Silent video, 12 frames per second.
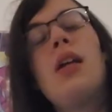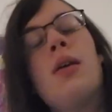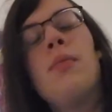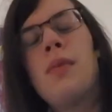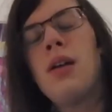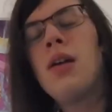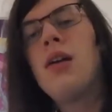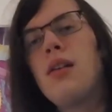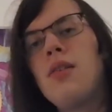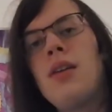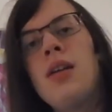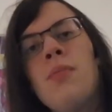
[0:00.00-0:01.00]
You can't.
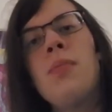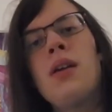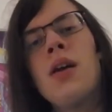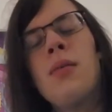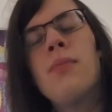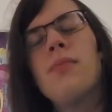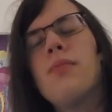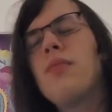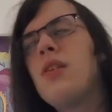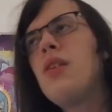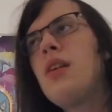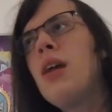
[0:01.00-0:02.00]
You can't become.
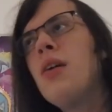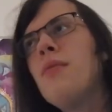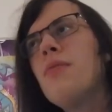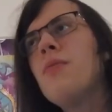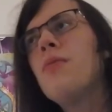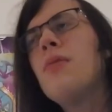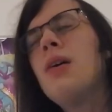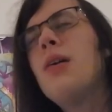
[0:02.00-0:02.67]
You can't.